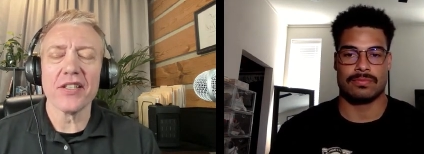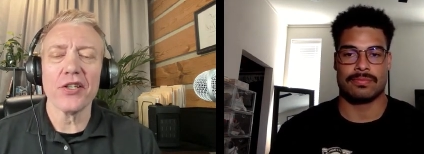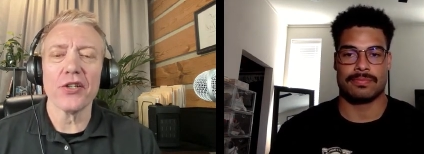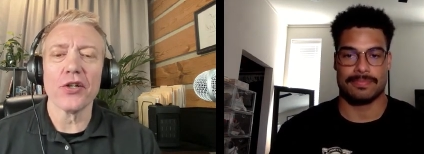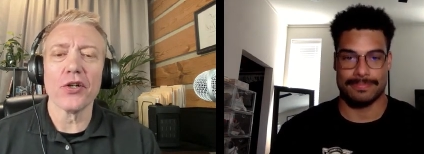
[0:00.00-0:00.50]

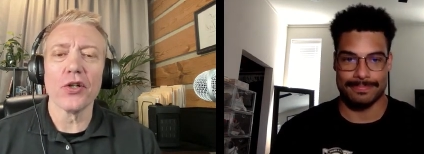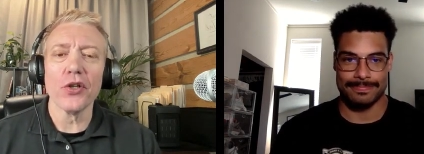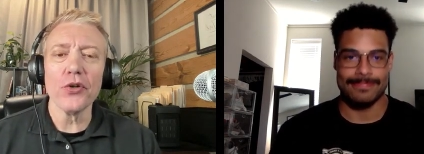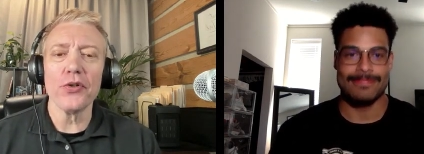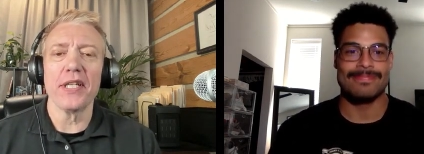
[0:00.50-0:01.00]
Speaker 1: And the
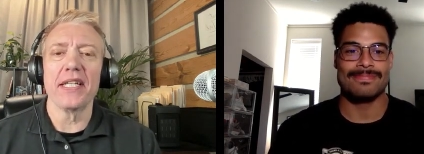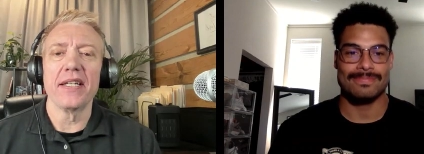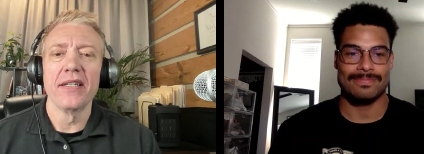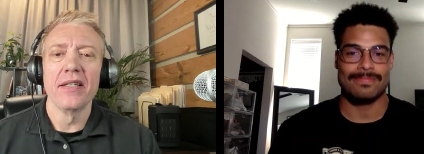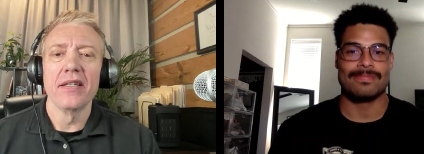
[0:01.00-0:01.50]
key
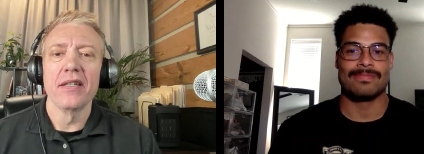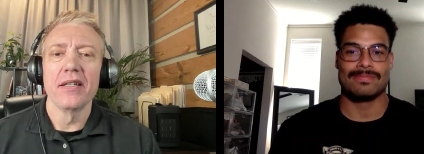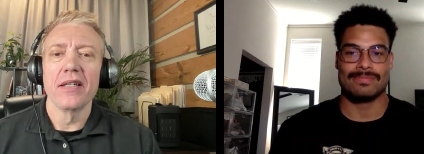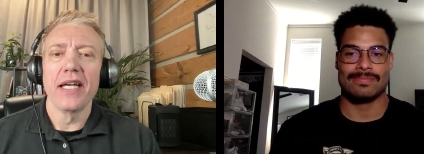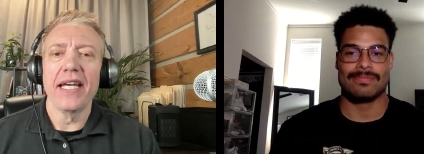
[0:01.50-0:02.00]
is
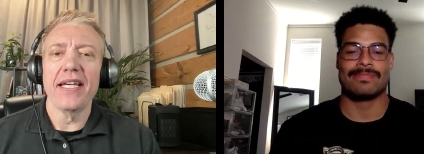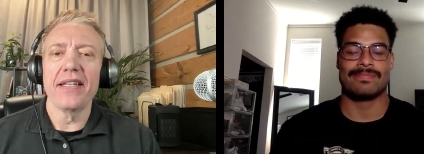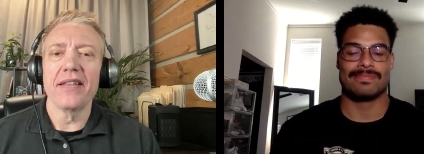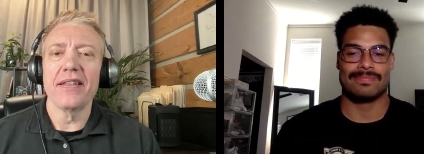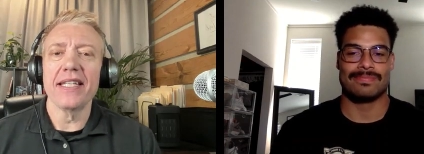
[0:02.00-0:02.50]

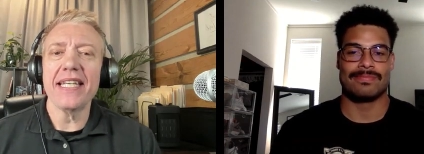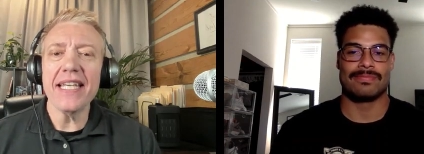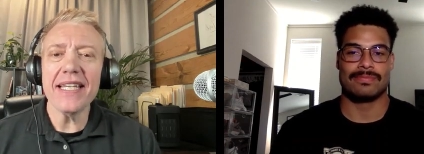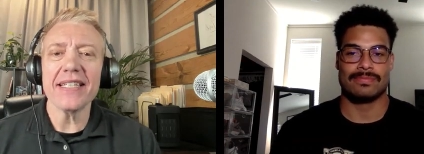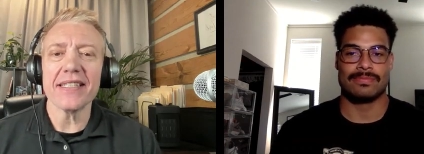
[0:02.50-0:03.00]
Jacob
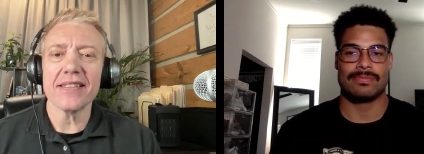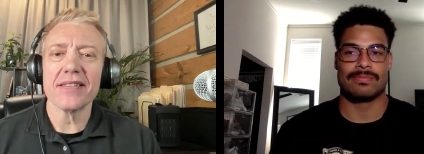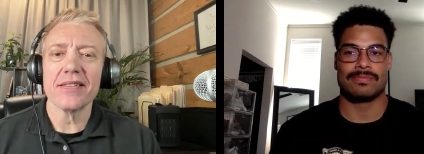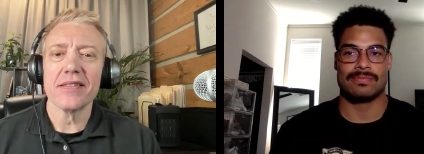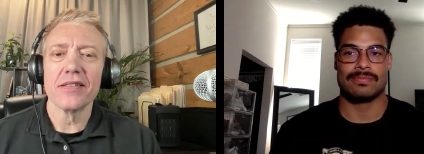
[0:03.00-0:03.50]
A
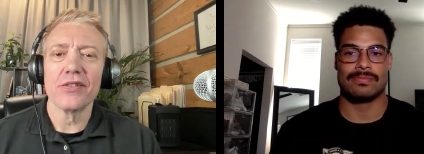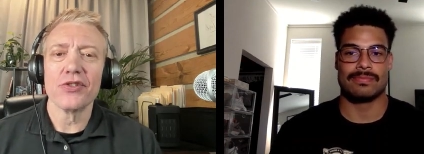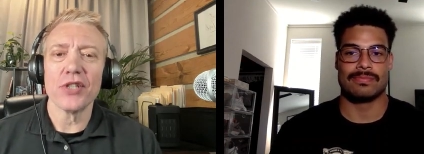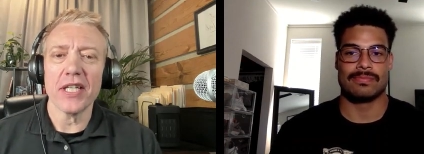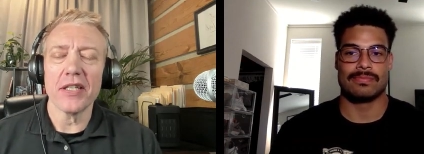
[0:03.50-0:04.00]

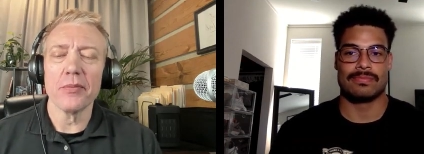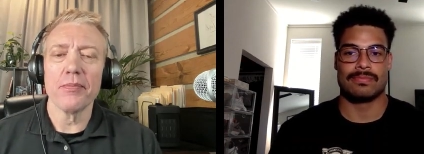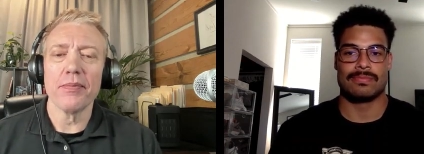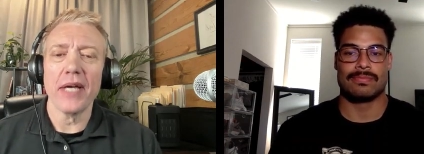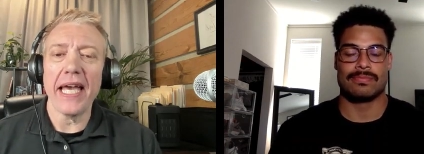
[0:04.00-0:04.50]
looks
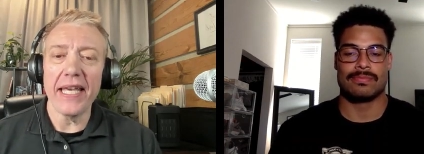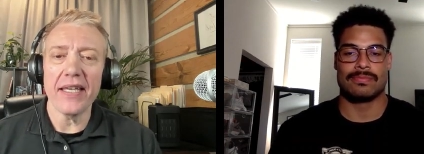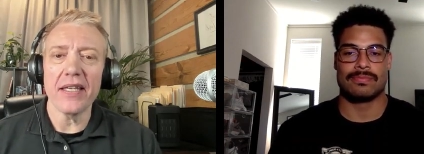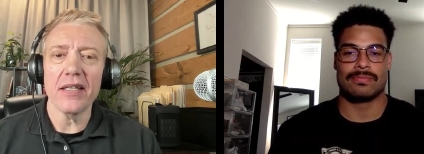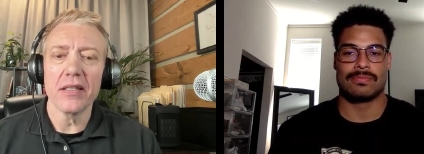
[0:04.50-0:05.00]
looks
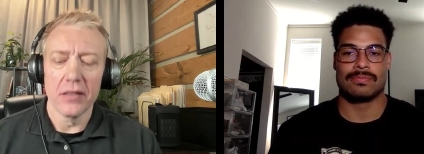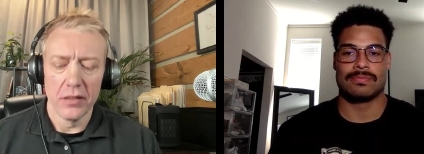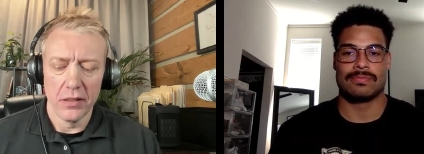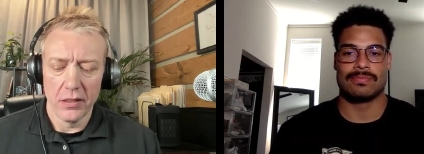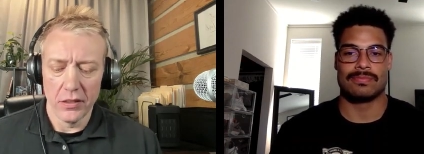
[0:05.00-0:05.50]
healthy. That's the
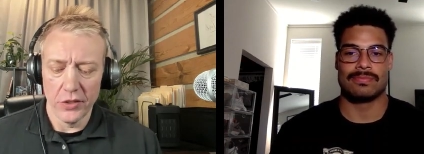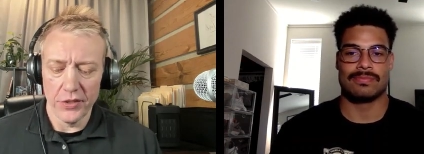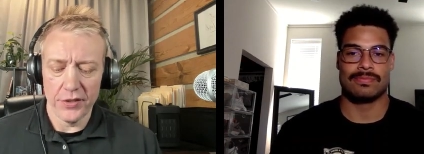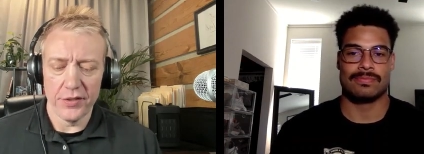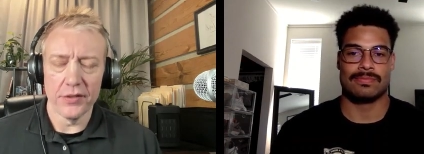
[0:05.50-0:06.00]
key to get
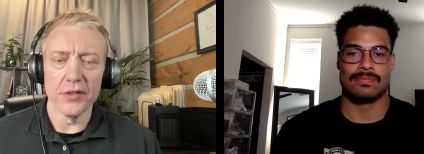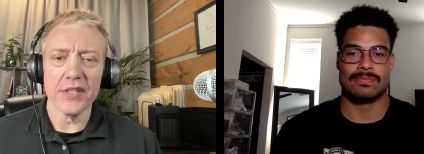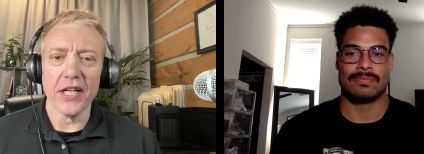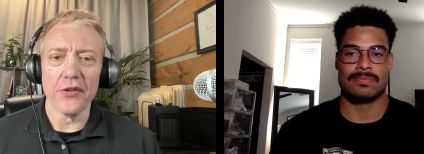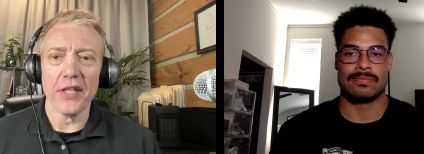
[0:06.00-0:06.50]
through spring
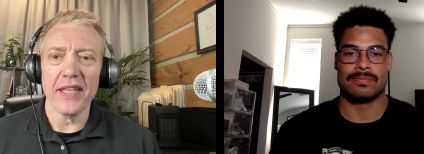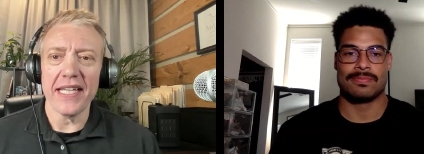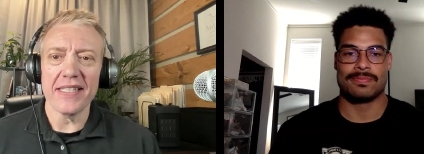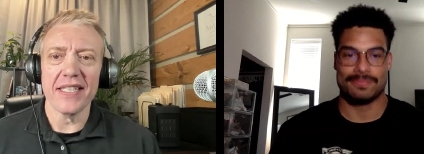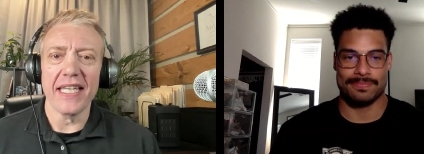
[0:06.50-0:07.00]
camp
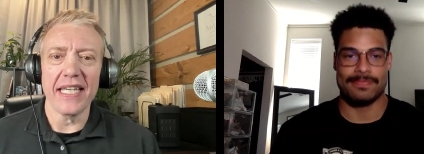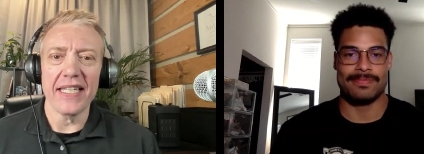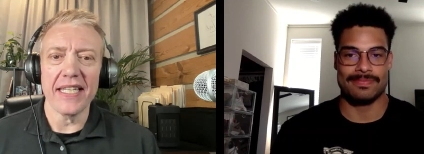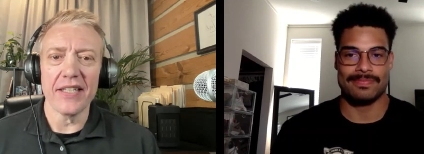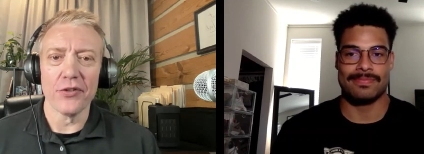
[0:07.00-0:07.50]
healthy.
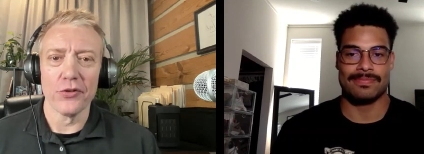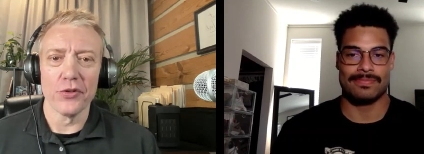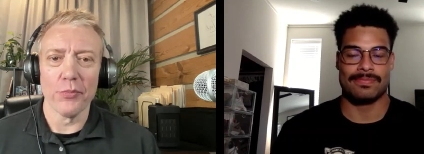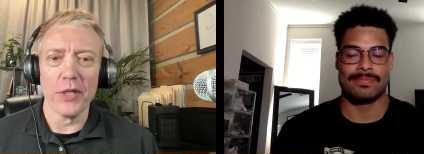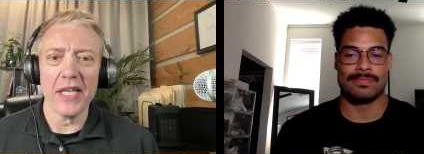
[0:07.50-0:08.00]
Sure.
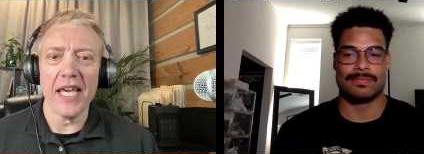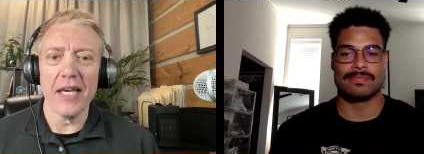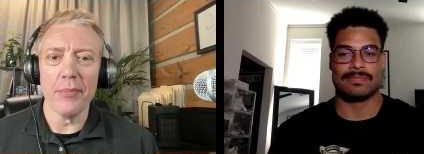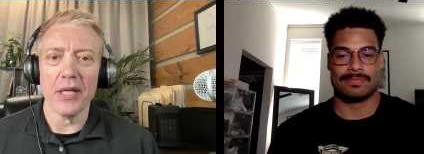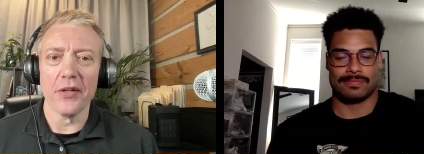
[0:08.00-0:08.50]
But he's also
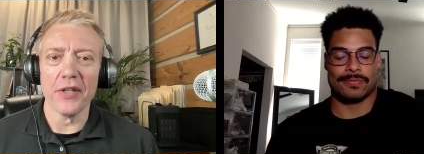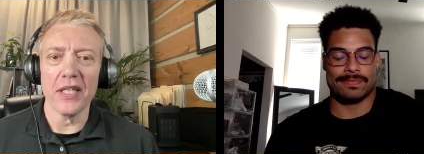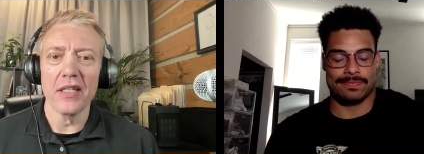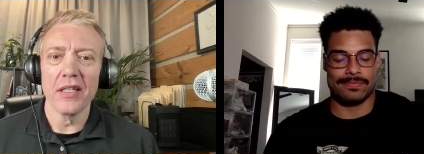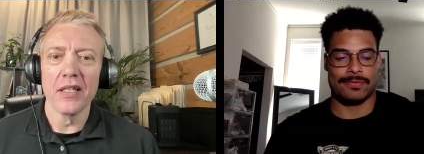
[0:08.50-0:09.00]
brought the
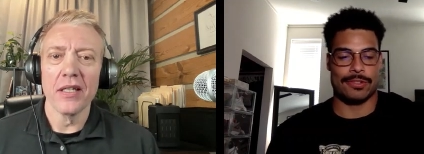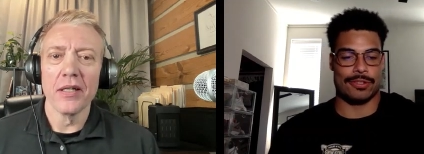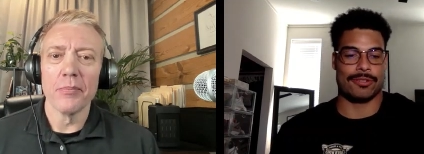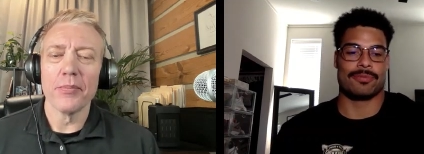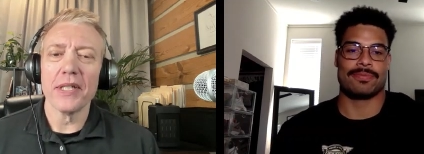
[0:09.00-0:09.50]
mustache
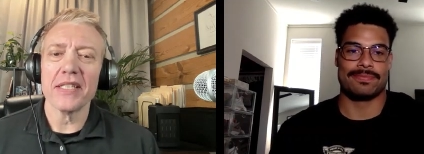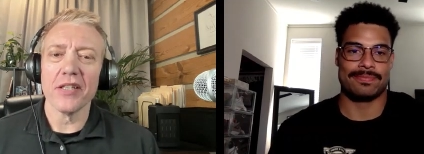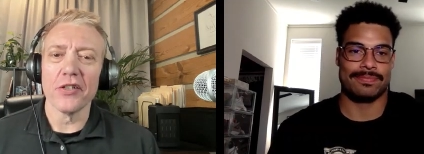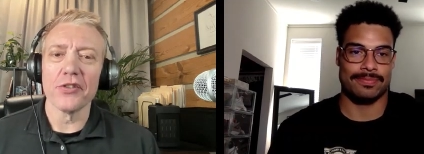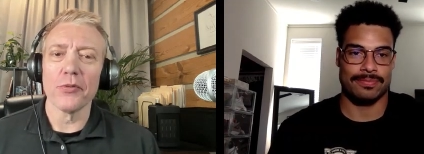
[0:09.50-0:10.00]
back for the
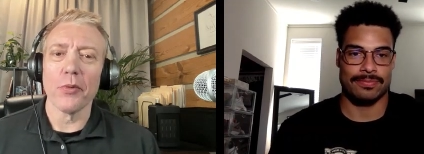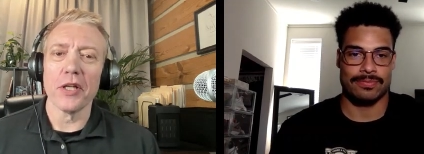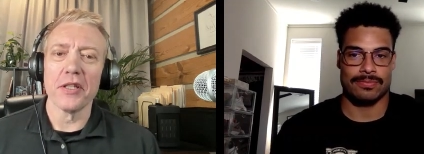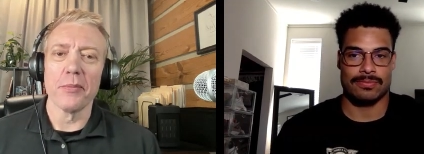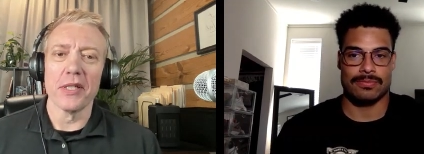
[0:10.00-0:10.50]
tight ends, which I
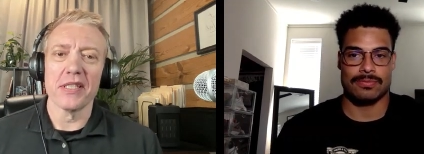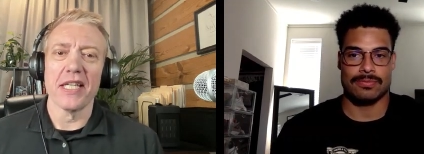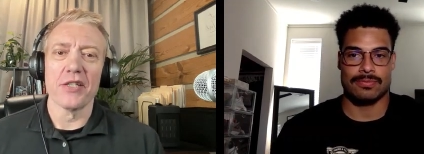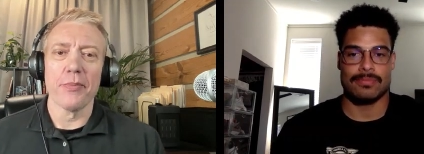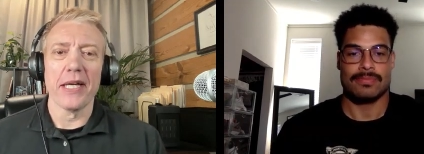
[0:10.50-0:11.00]
love.
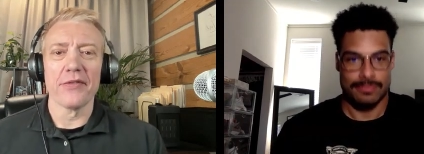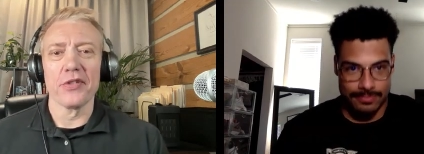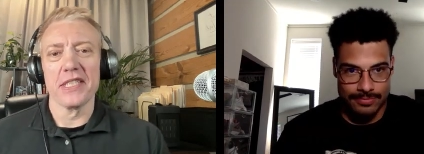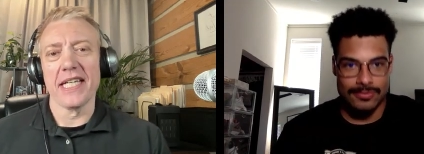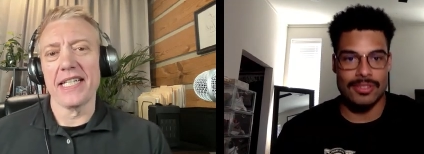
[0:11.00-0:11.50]
Of
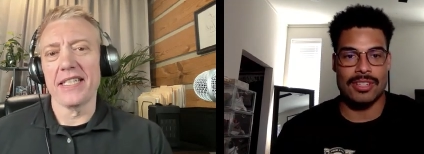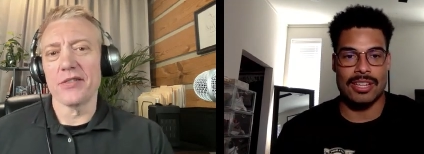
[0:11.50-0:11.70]
course.